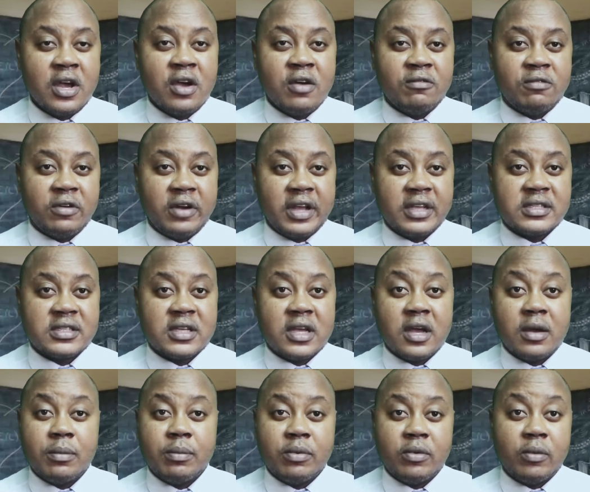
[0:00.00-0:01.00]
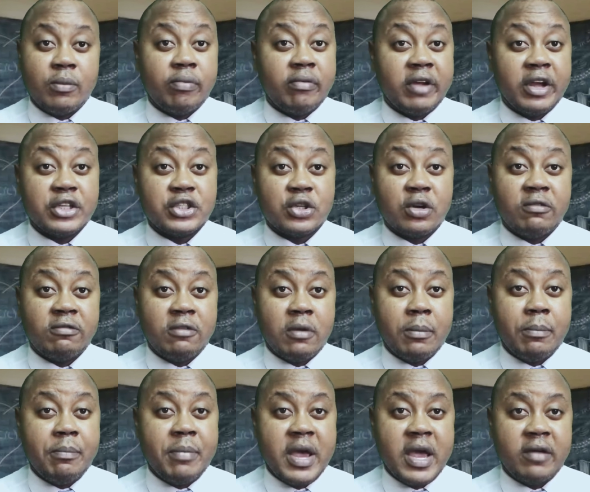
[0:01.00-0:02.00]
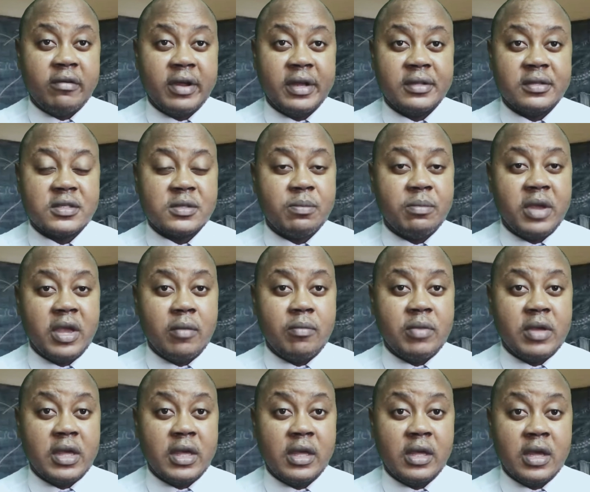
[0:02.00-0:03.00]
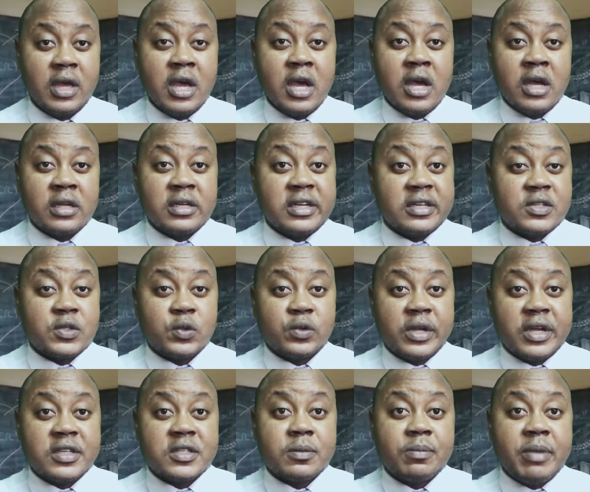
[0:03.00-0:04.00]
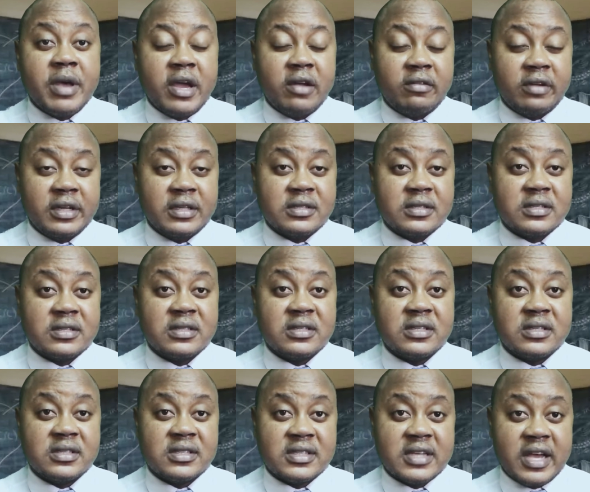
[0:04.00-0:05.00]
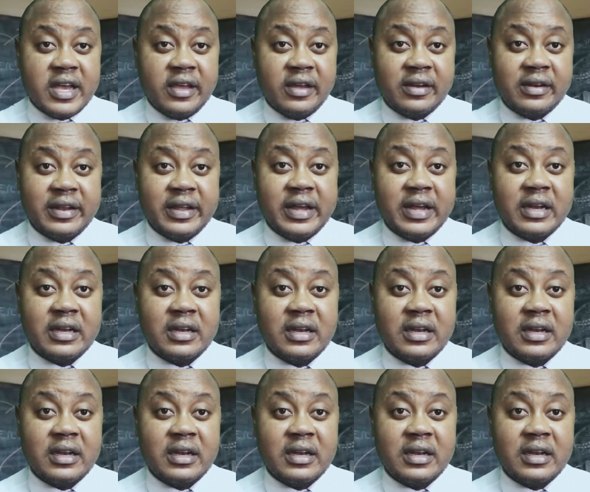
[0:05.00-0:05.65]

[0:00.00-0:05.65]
For example, pressure from parents. Maybe the student's parents desire that